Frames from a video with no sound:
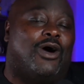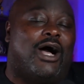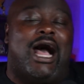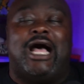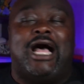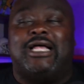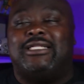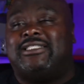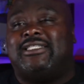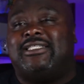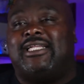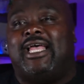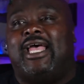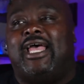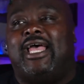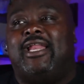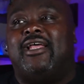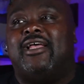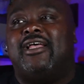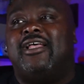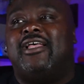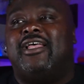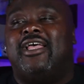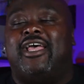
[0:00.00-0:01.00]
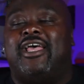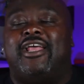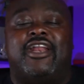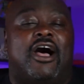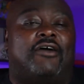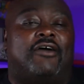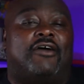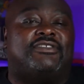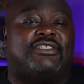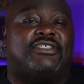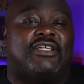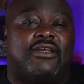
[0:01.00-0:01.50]
I said,
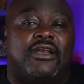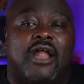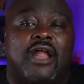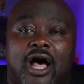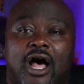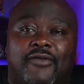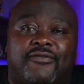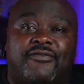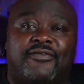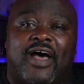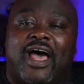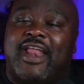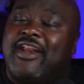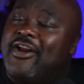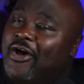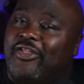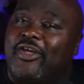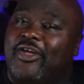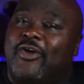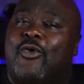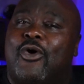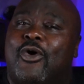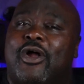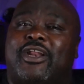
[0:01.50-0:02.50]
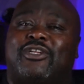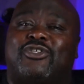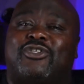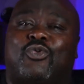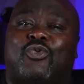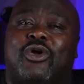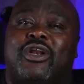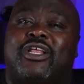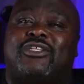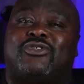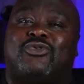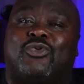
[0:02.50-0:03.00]
enough's enough. I know they won in
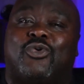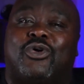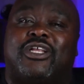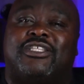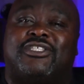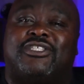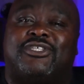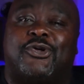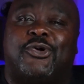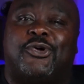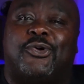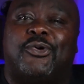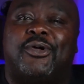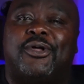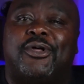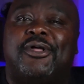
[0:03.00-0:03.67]
2022,